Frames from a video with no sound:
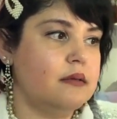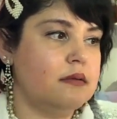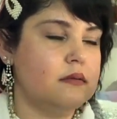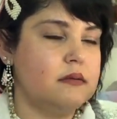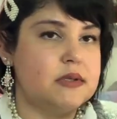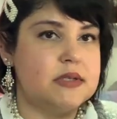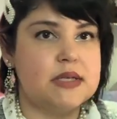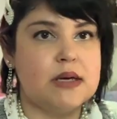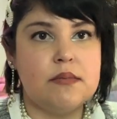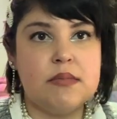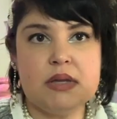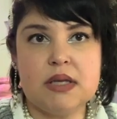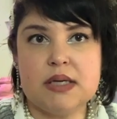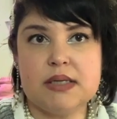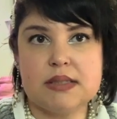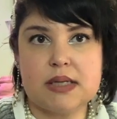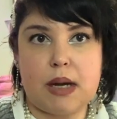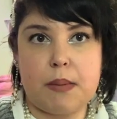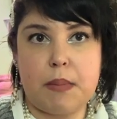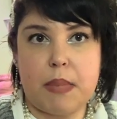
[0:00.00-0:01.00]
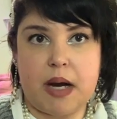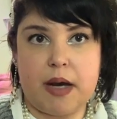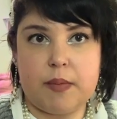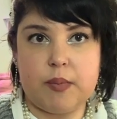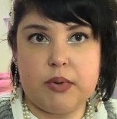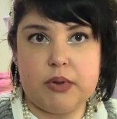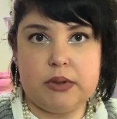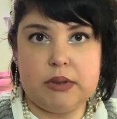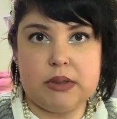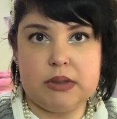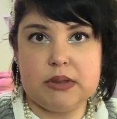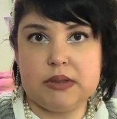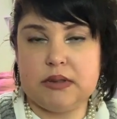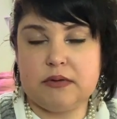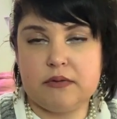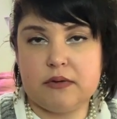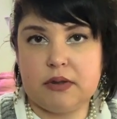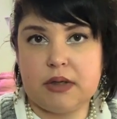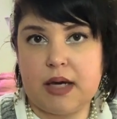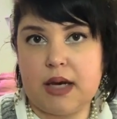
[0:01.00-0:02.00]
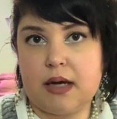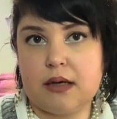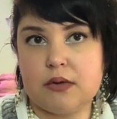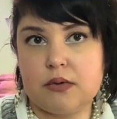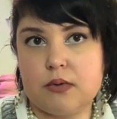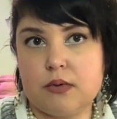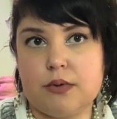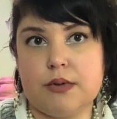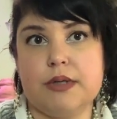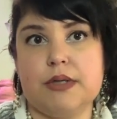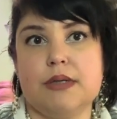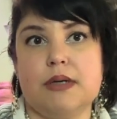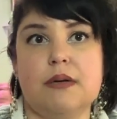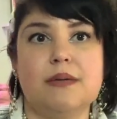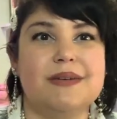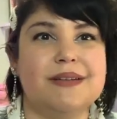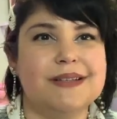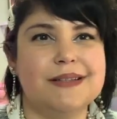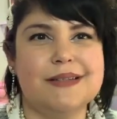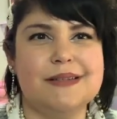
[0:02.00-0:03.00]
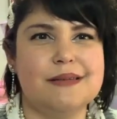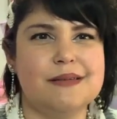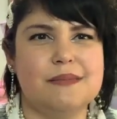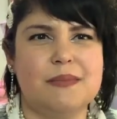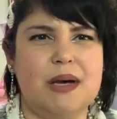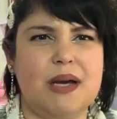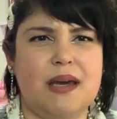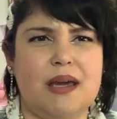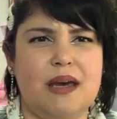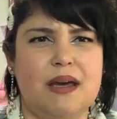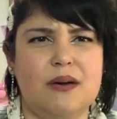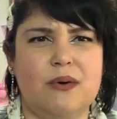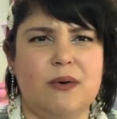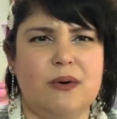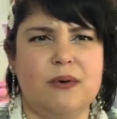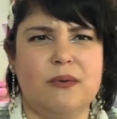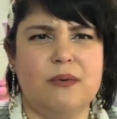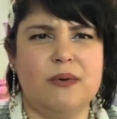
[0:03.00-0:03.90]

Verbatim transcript: some of these I might put in different category. Uh, this is my category.